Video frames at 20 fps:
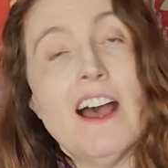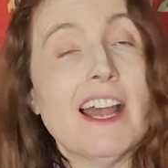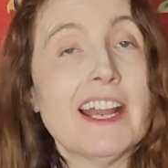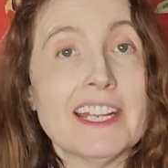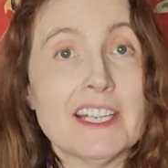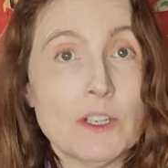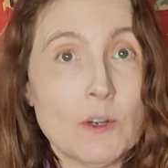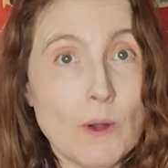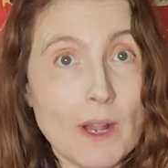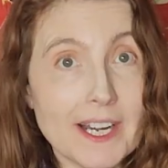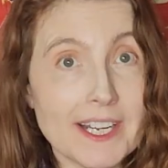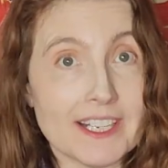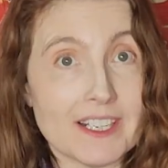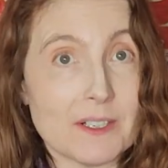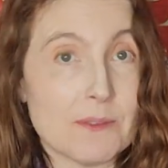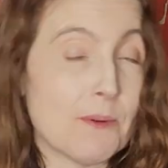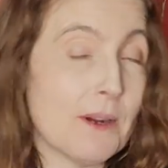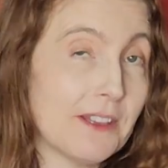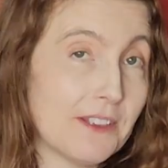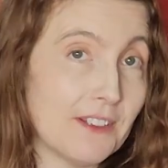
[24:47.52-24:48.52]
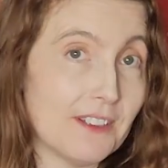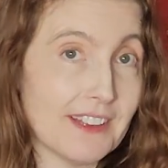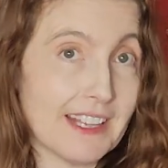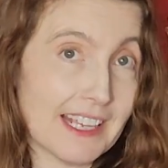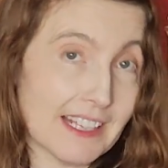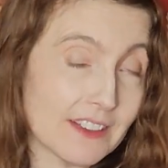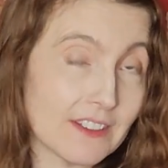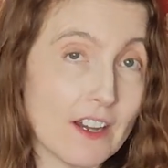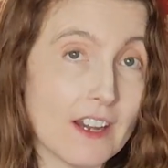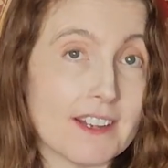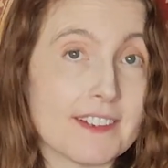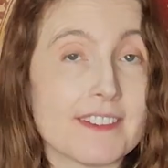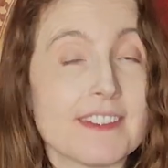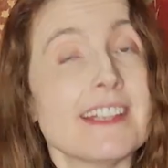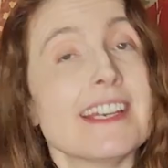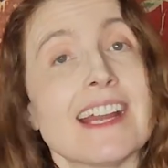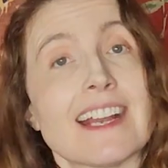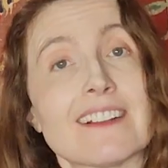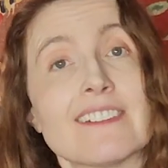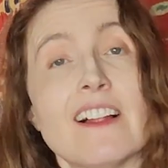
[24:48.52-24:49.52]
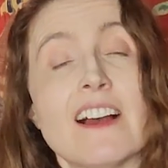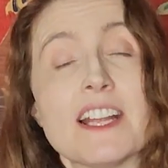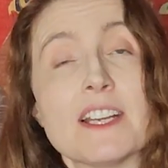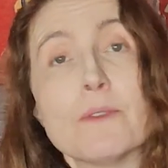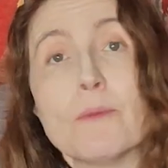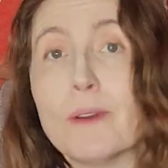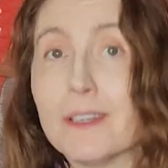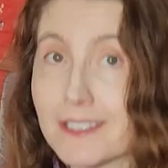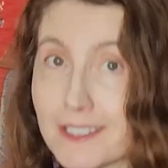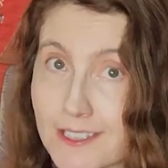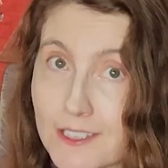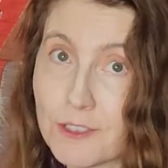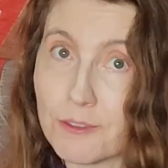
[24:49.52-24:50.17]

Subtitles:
inquired whether they thought the neckline was too